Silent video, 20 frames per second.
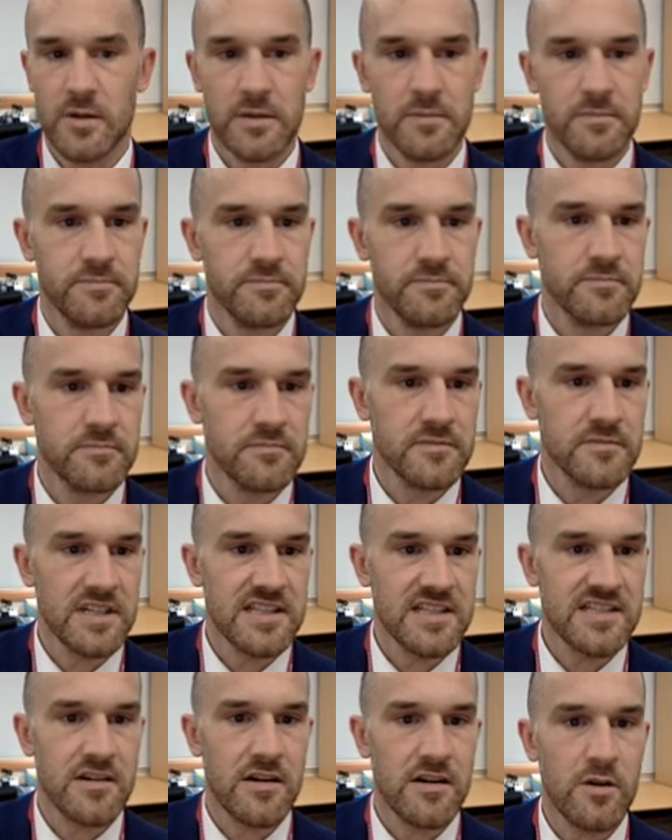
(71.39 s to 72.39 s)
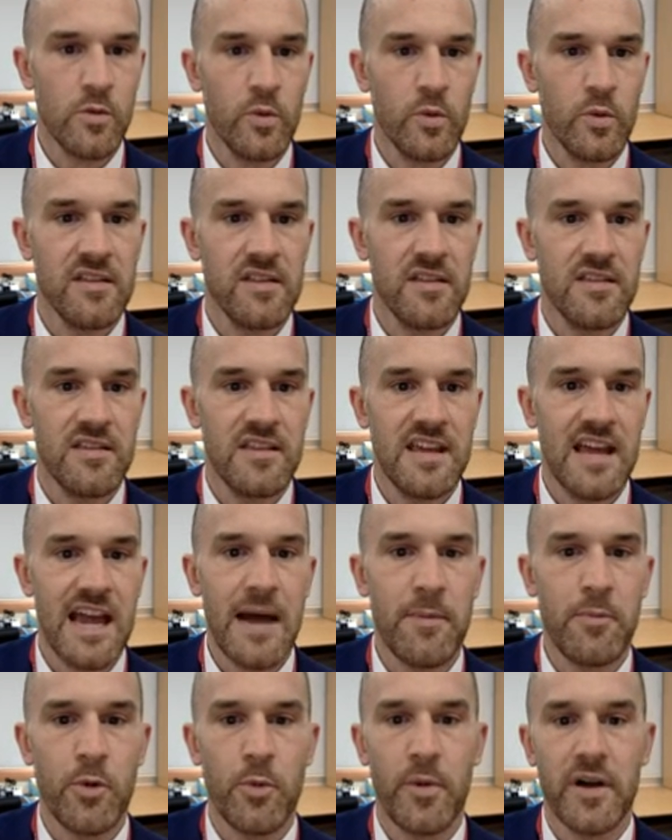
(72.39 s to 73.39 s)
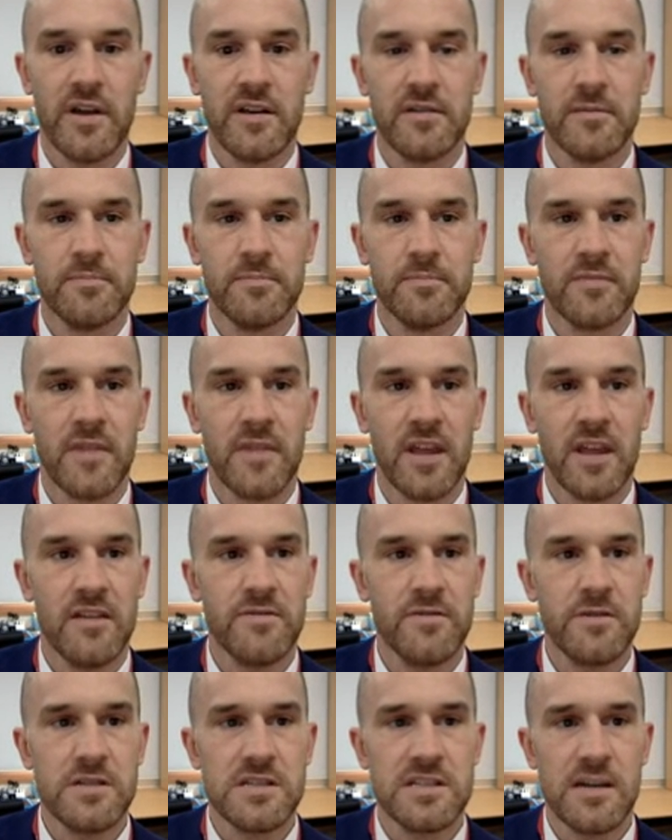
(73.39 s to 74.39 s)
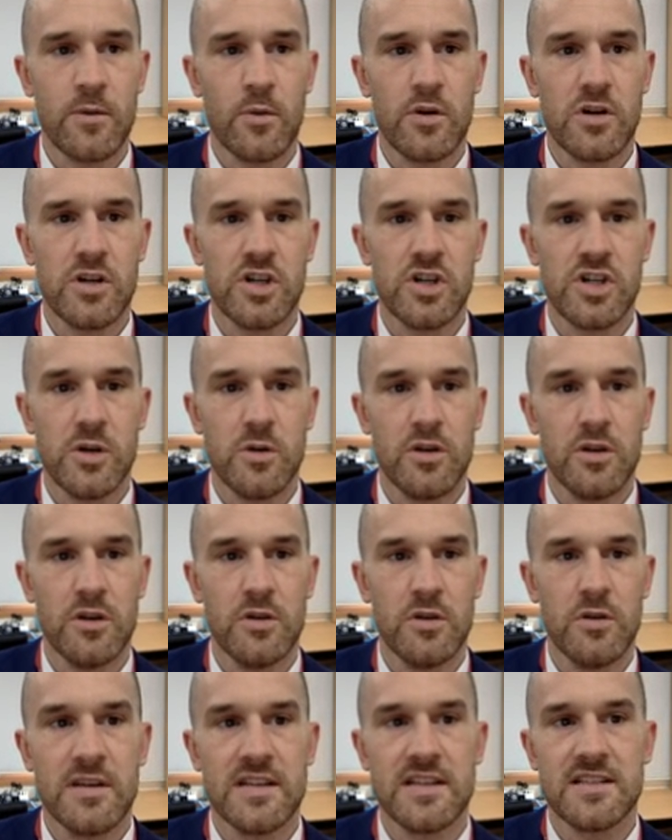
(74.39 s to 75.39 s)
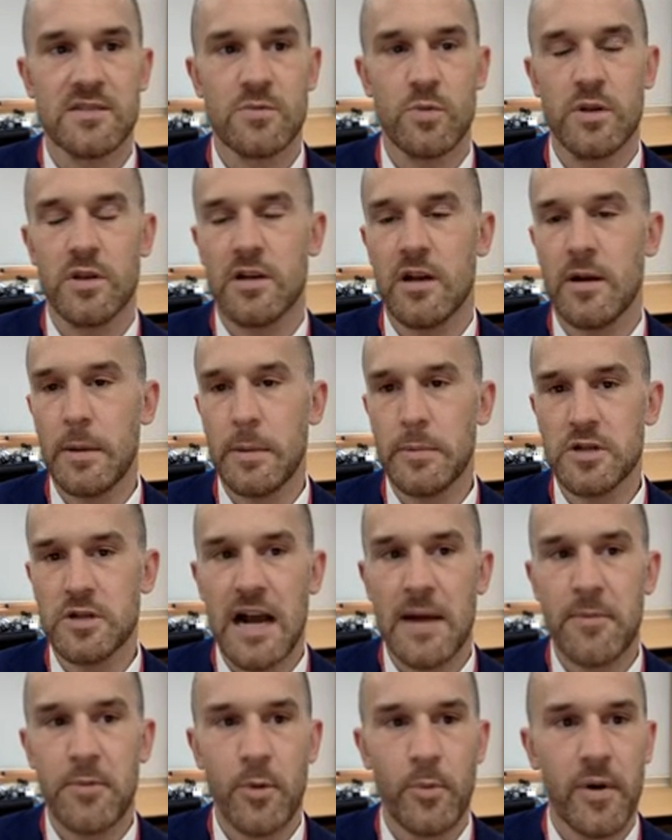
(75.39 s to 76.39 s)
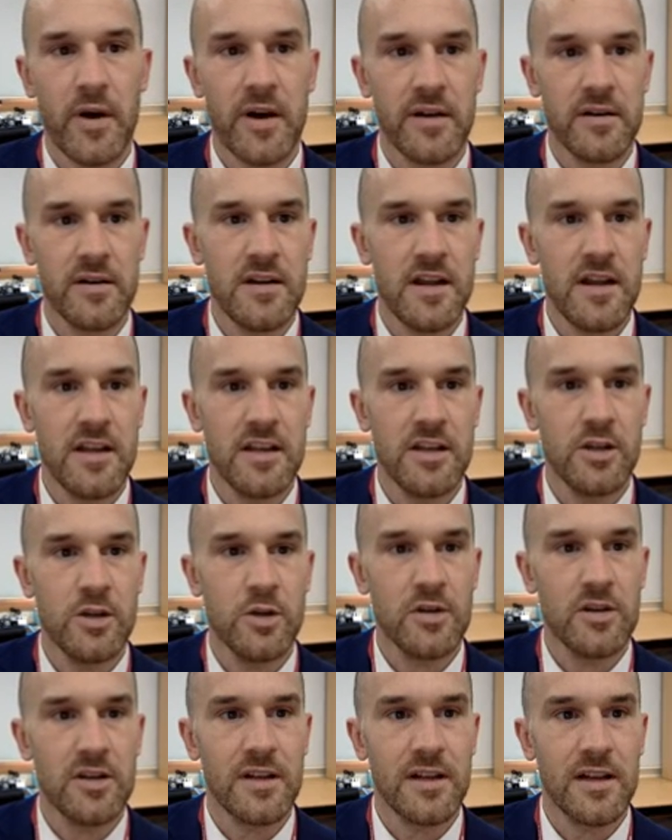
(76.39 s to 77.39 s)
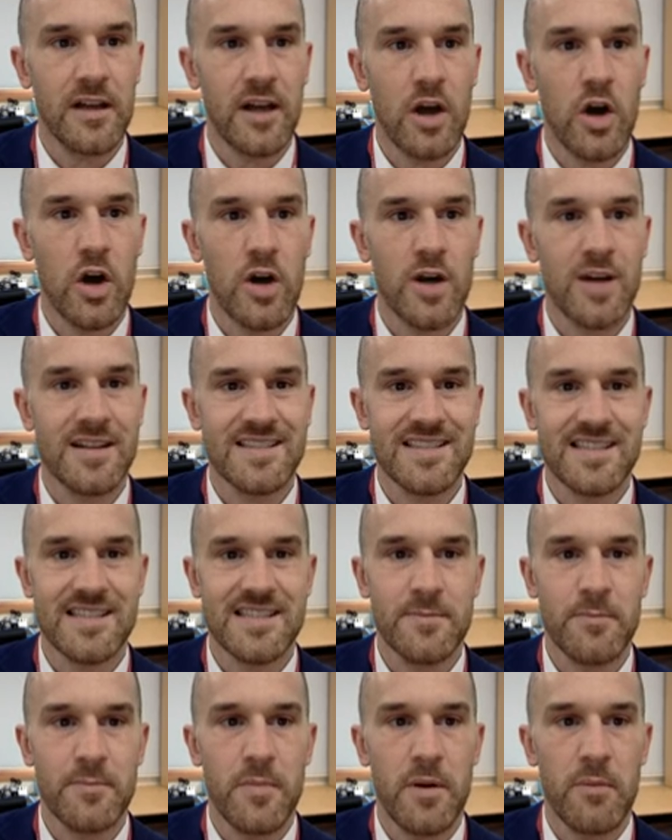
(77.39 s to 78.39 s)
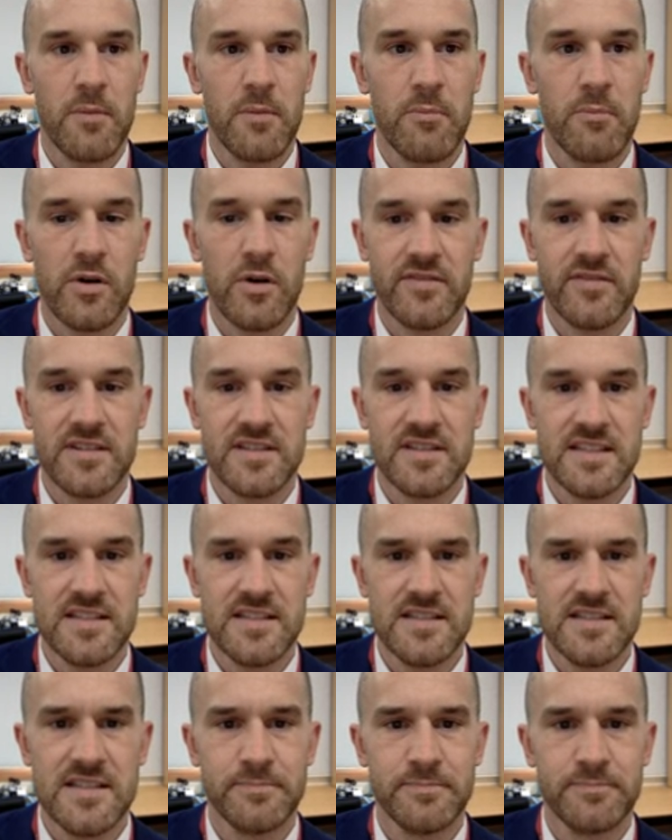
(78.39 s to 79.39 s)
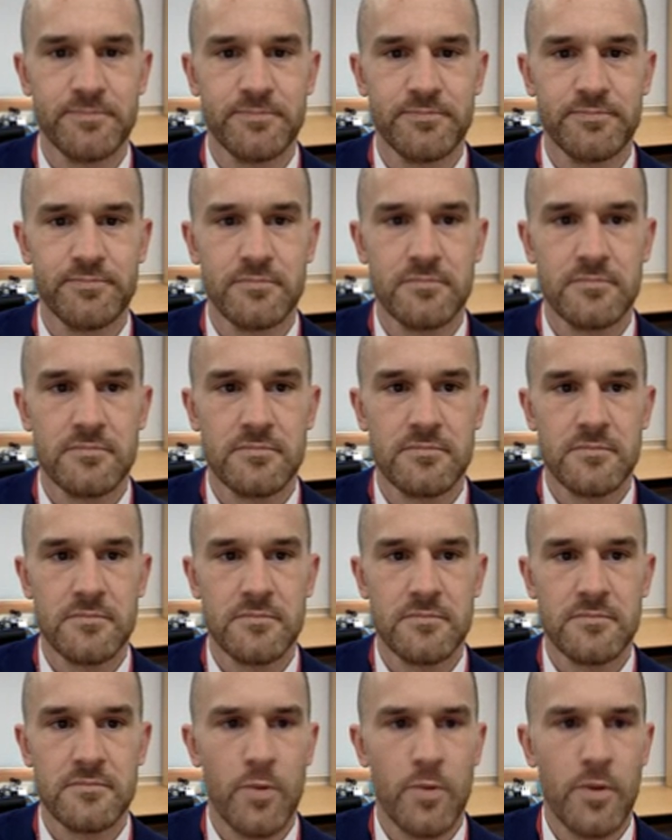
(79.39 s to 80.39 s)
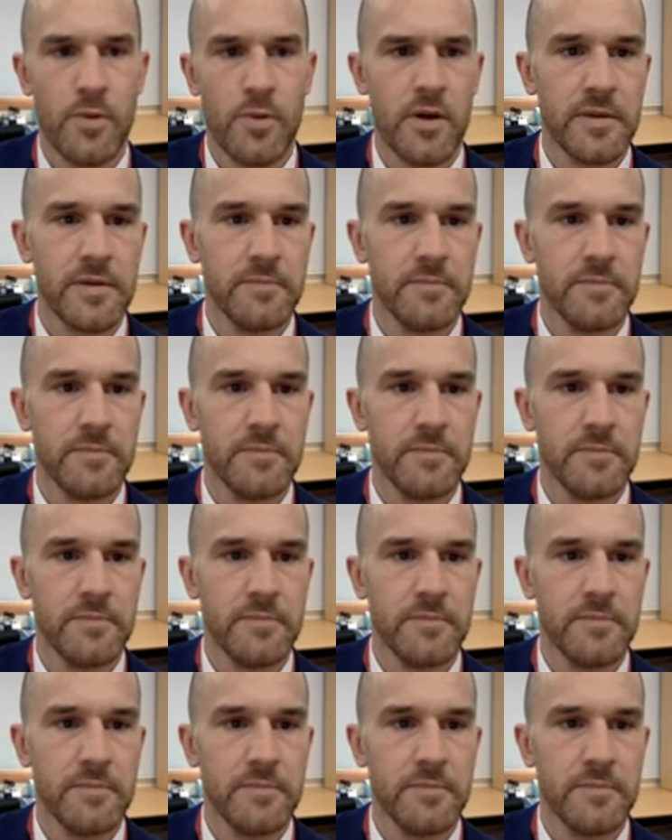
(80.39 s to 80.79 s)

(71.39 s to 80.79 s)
it. Let's start with the Apple button. And the first thing I want to show you is when you come up to your Apple button and you click on System Preferences, or pardon me,